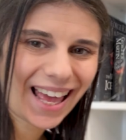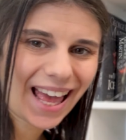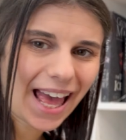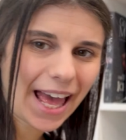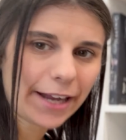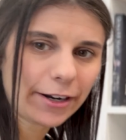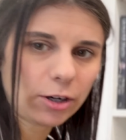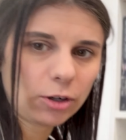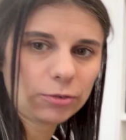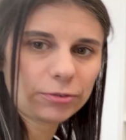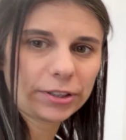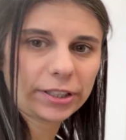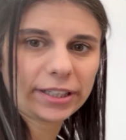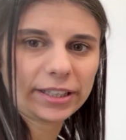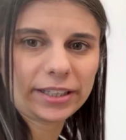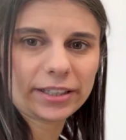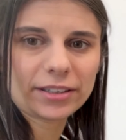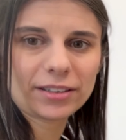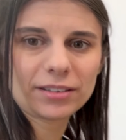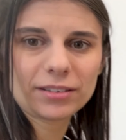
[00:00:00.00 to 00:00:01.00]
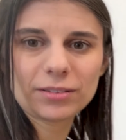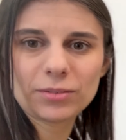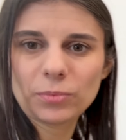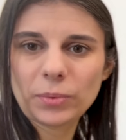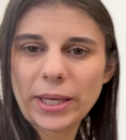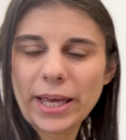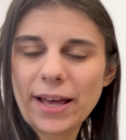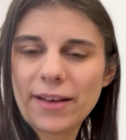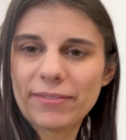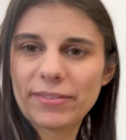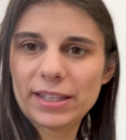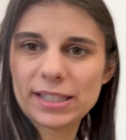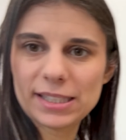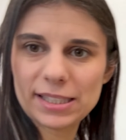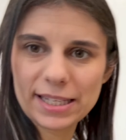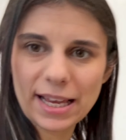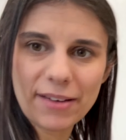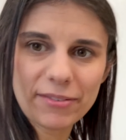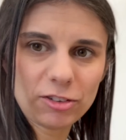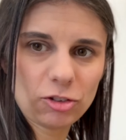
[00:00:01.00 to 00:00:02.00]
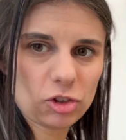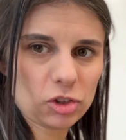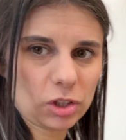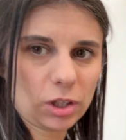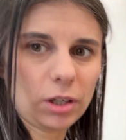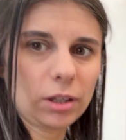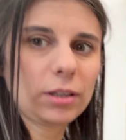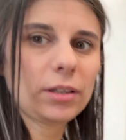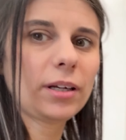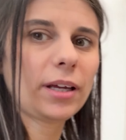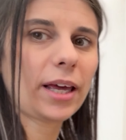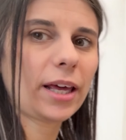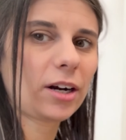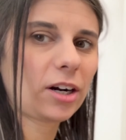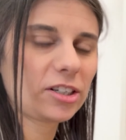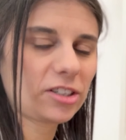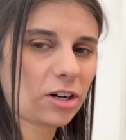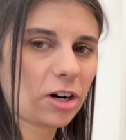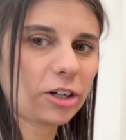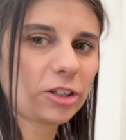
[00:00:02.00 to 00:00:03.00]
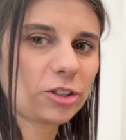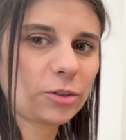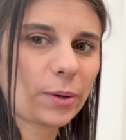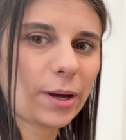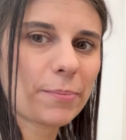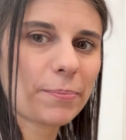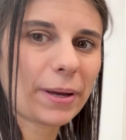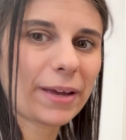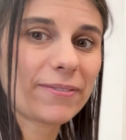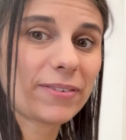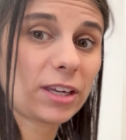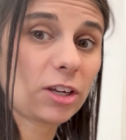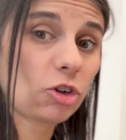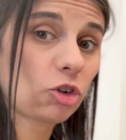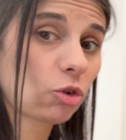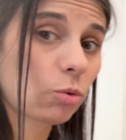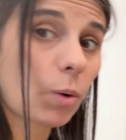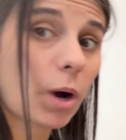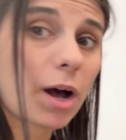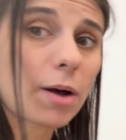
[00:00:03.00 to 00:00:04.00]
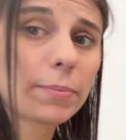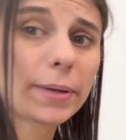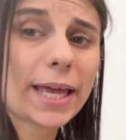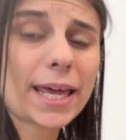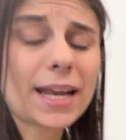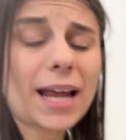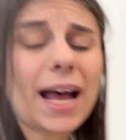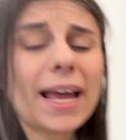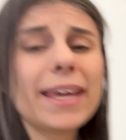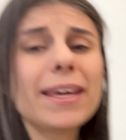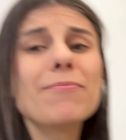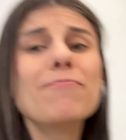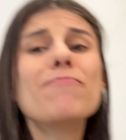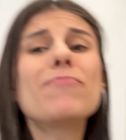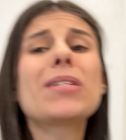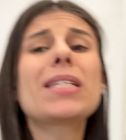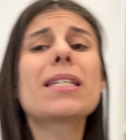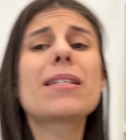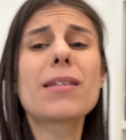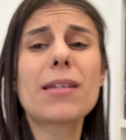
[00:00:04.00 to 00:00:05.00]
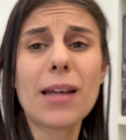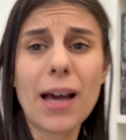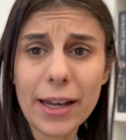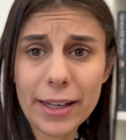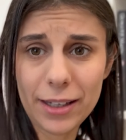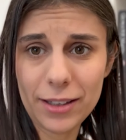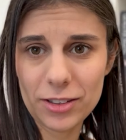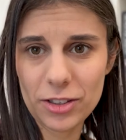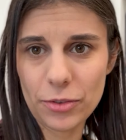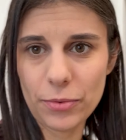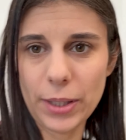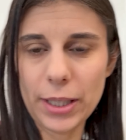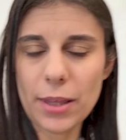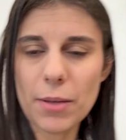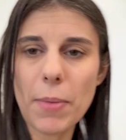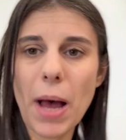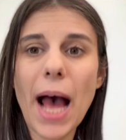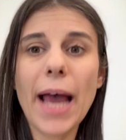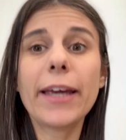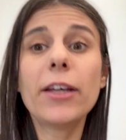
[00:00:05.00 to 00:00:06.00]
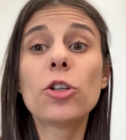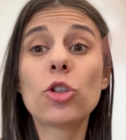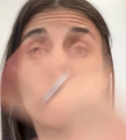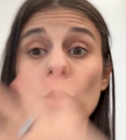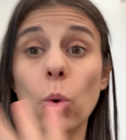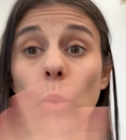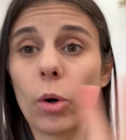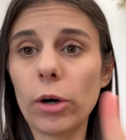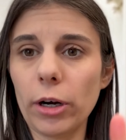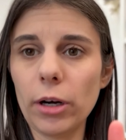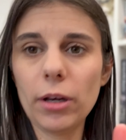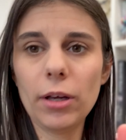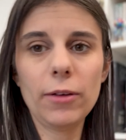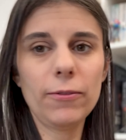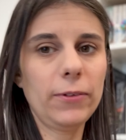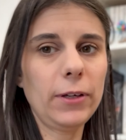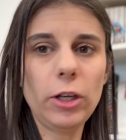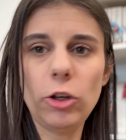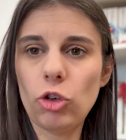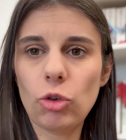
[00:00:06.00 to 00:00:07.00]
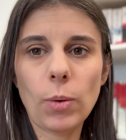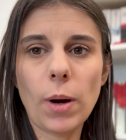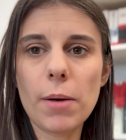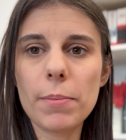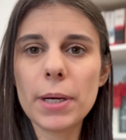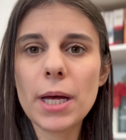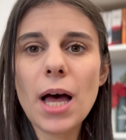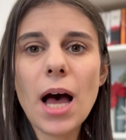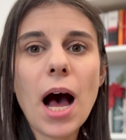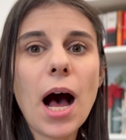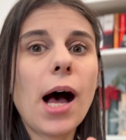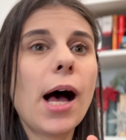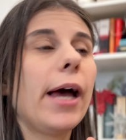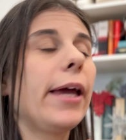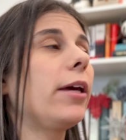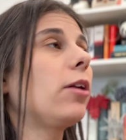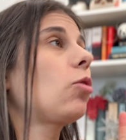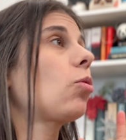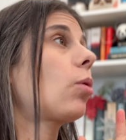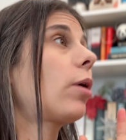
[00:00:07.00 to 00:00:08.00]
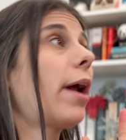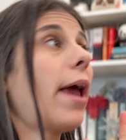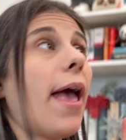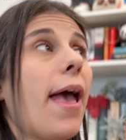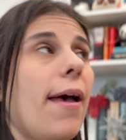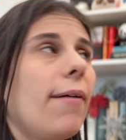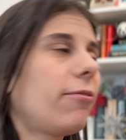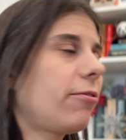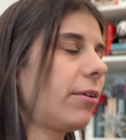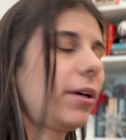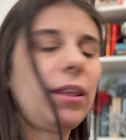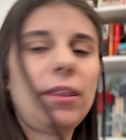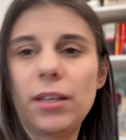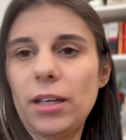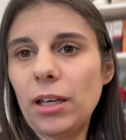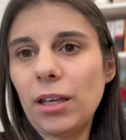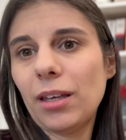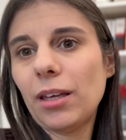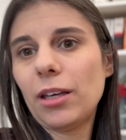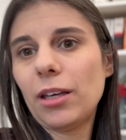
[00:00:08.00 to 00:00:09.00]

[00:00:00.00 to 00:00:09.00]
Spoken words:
and over here we have This Savage Song and Our Dark Duet by V.E. Schwab, and I am dying to read them. I adore V.E. Schwab. I adore everything